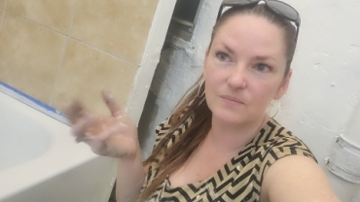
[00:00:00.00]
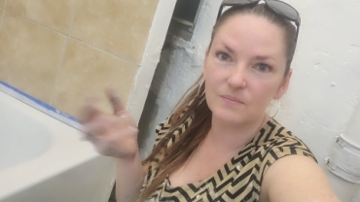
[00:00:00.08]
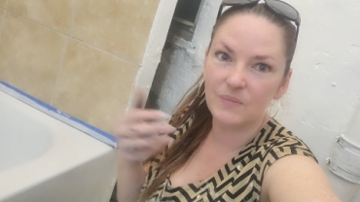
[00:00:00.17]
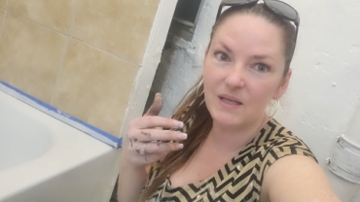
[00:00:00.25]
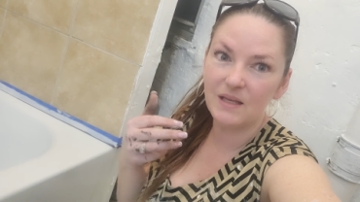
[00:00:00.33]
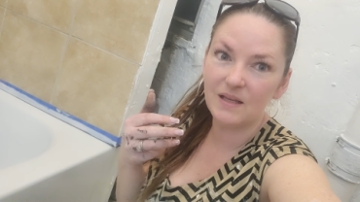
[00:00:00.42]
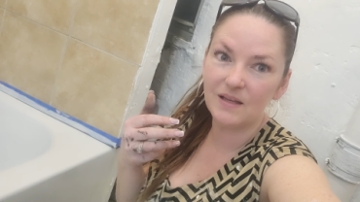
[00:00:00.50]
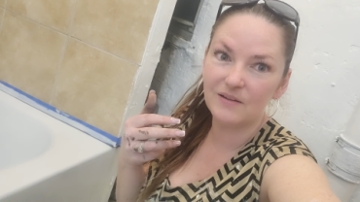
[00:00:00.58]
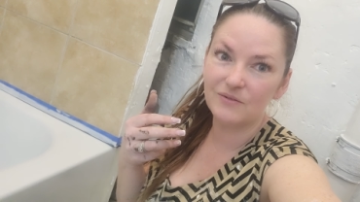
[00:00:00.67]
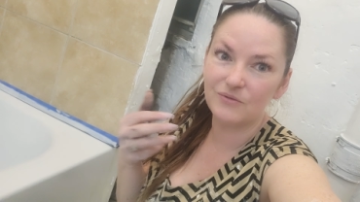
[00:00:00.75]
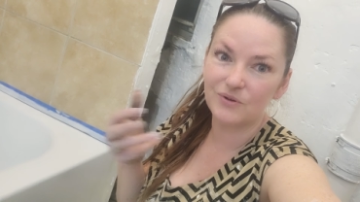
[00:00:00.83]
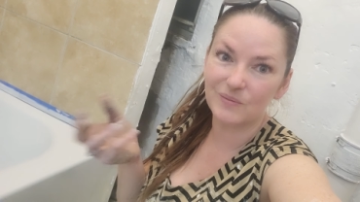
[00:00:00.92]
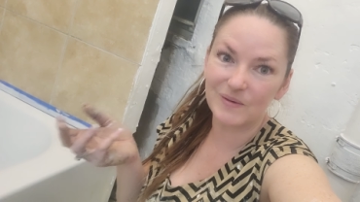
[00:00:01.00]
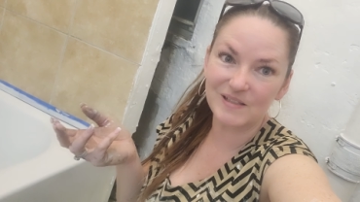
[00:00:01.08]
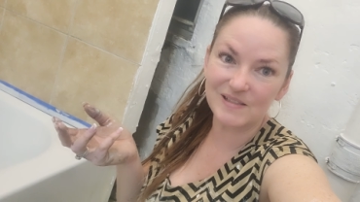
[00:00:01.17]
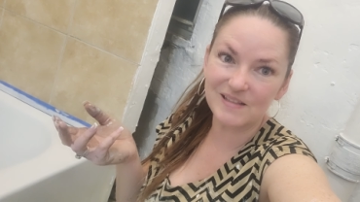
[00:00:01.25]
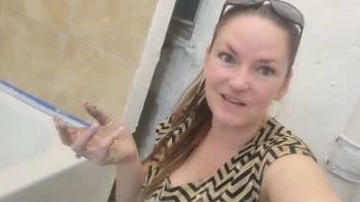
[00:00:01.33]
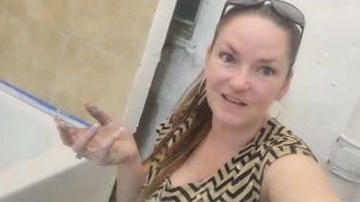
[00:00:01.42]
me for my
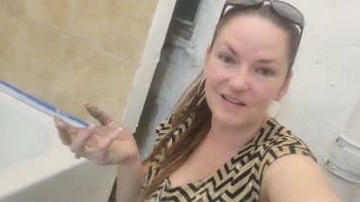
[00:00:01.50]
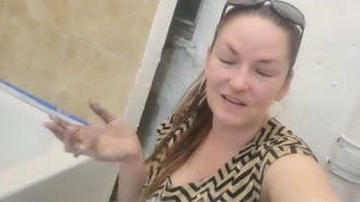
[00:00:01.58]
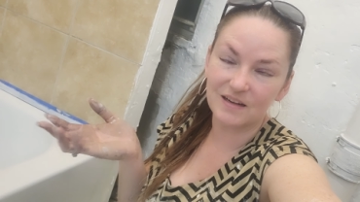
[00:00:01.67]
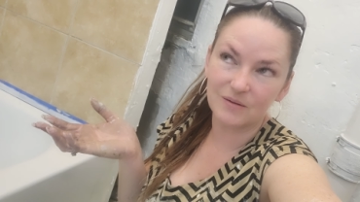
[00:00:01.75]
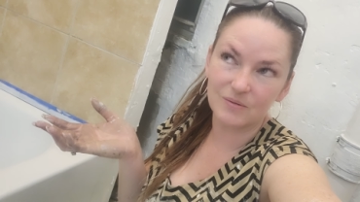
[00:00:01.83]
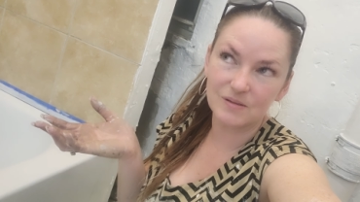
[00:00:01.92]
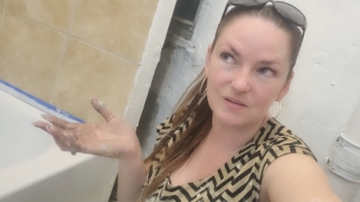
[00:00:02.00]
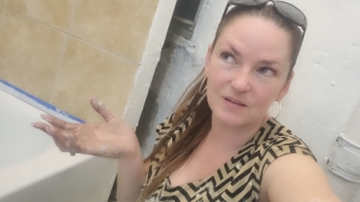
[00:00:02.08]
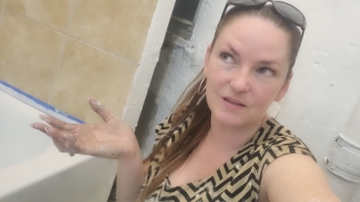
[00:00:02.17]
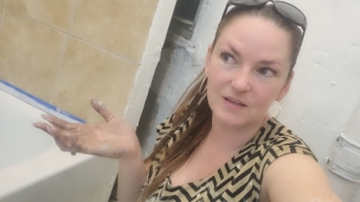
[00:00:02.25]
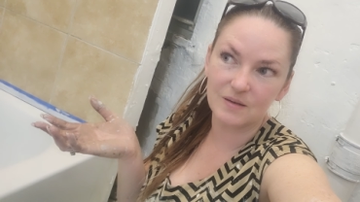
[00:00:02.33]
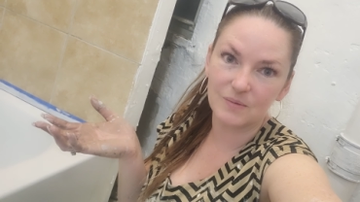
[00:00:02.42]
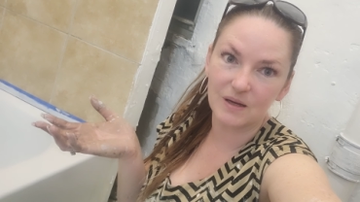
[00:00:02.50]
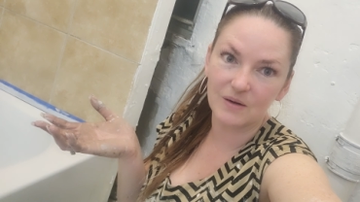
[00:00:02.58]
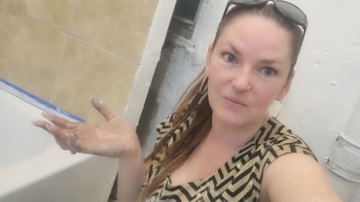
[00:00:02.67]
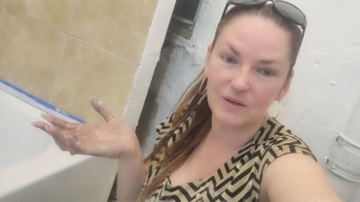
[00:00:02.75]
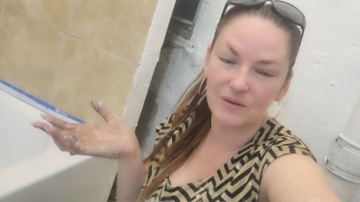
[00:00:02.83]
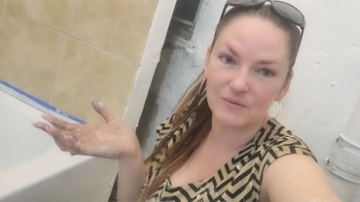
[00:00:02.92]
son, and I wasn't thinking about
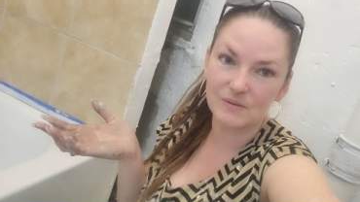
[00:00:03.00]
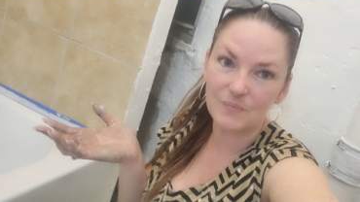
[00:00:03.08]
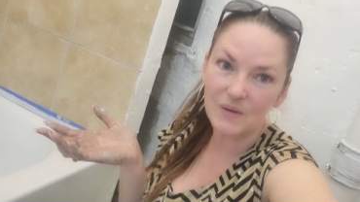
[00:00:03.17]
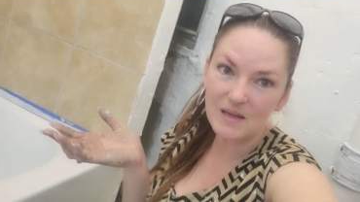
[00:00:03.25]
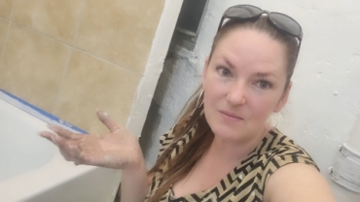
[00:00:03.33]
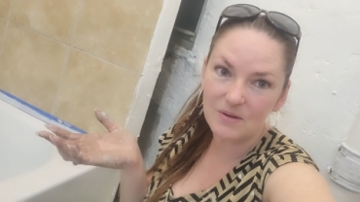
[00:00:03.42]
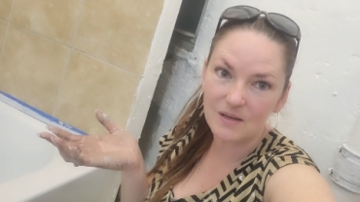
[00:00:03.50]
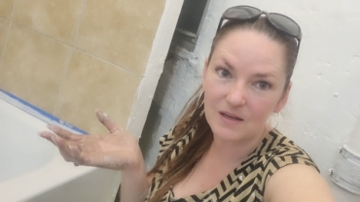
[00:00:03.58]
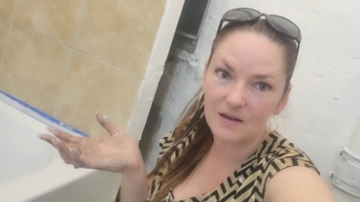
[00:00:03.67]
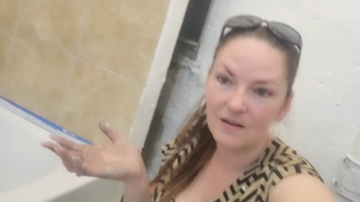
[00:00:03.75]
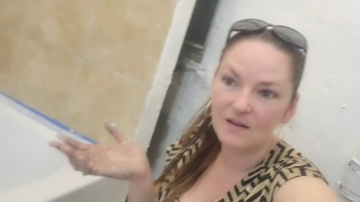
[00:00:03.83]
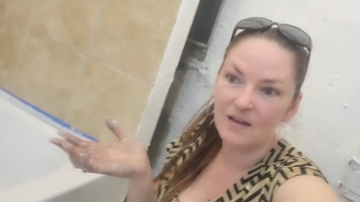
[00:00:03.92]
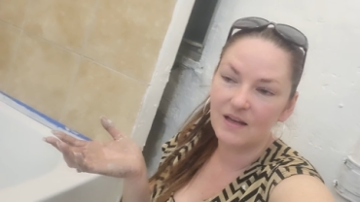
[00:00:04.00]
it when he was a baby.